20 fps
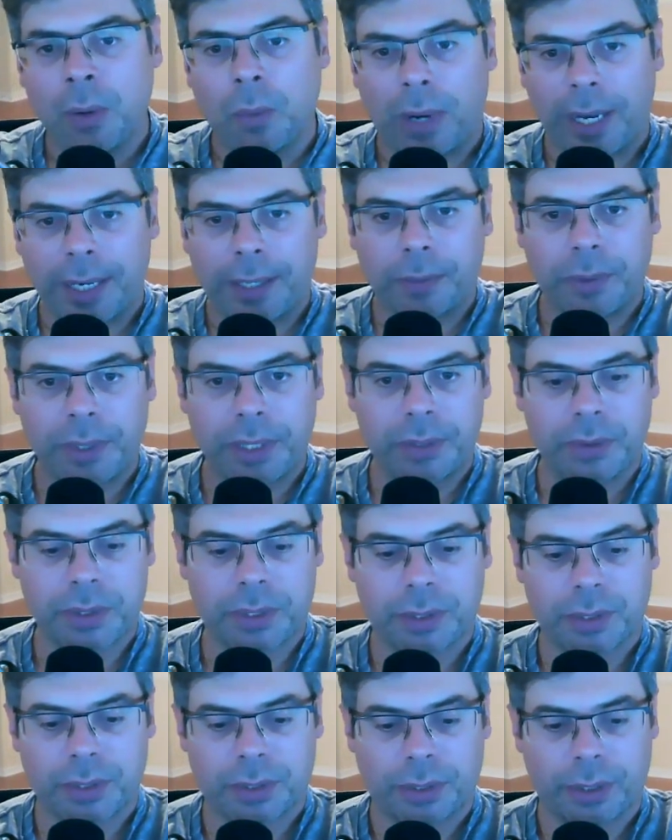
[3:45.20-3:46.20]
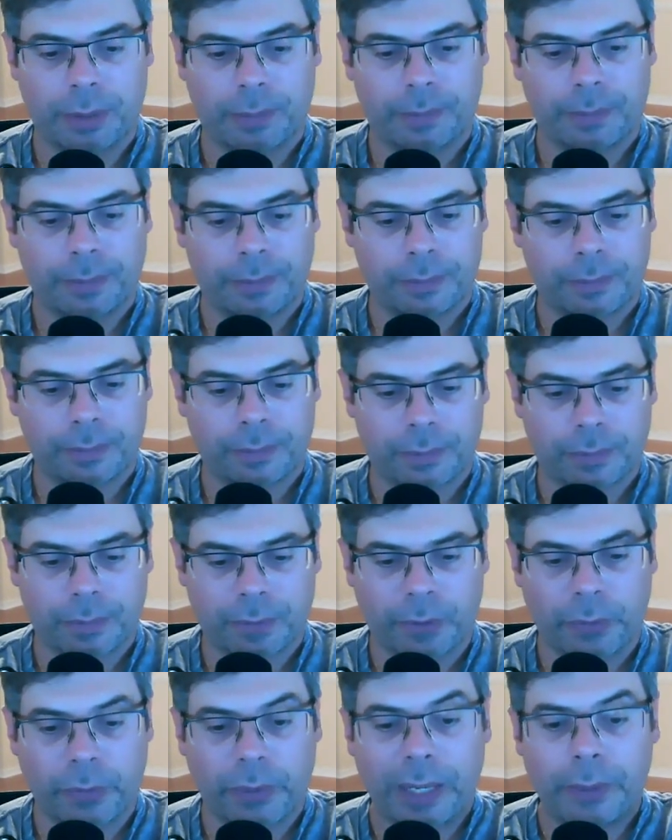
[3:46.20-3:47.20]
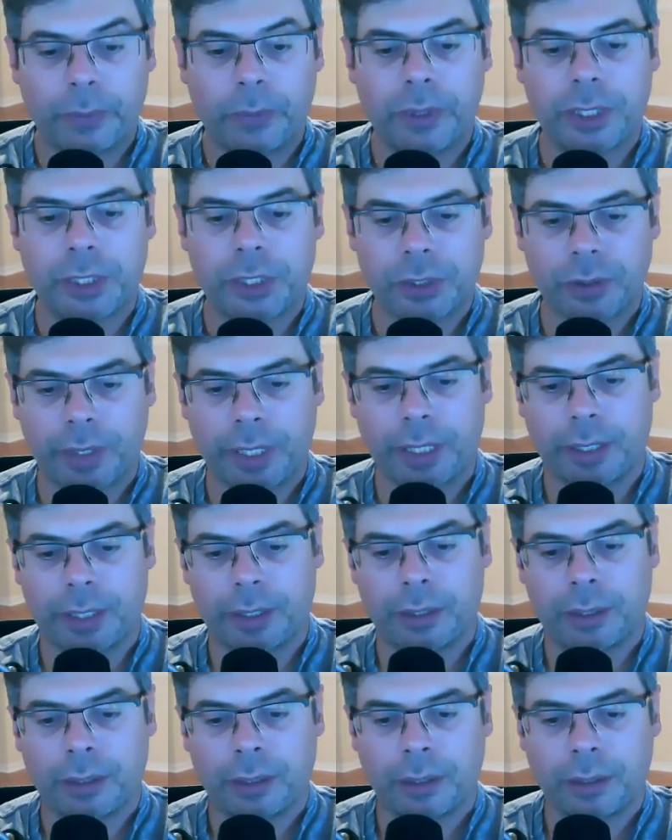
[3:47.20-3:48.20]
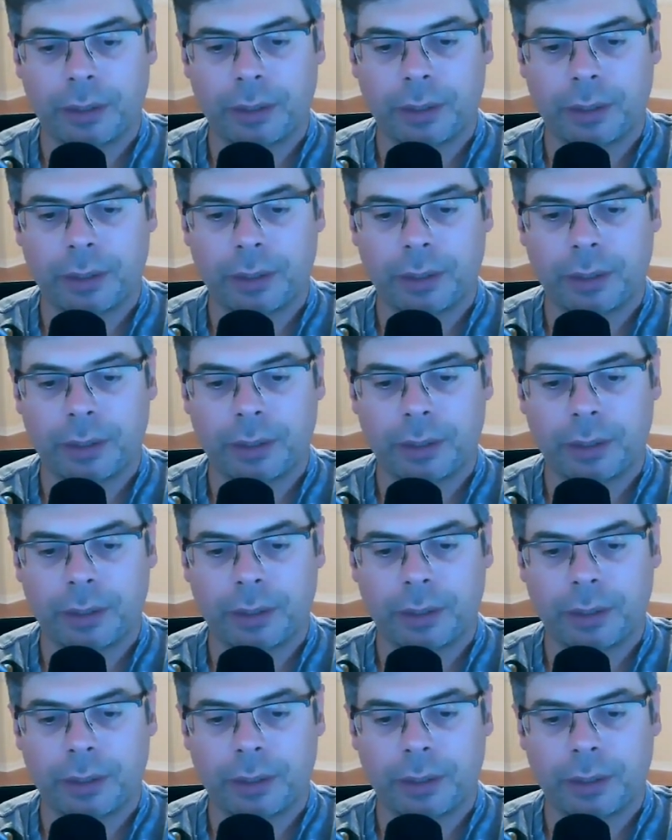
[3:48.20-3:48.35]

Why do we use this term? Why would a trainer,